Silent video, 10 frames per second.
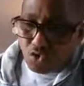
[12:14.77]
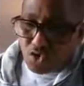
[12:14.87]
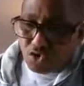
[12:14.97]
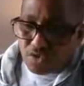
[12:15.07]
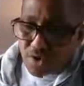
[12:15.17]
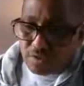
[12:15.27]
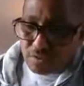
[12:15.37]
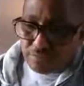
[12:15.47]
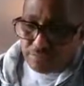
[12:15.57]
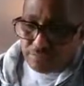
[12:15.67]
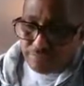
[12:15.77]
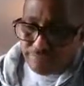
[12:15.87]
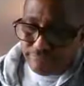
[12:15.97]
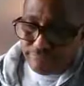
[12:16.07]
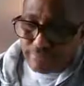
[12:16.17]
going to travel
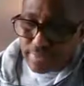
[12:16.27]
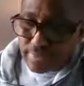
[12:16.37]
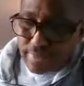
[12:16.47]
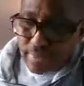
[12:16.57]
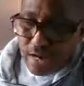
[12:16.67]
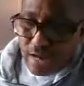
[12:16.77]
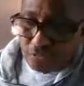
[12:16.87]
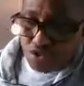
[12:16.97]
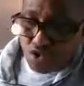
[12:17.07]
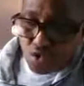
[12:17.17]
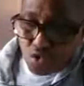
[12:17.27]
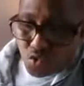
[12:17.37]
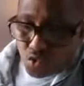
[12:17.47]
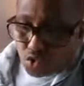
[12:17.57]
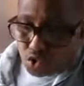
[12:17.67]

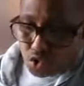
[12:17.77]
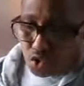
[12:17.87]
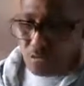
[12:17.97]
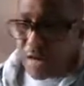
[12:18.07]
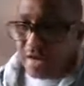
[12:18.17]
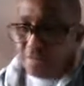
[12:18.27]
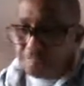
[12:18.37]
to Dubai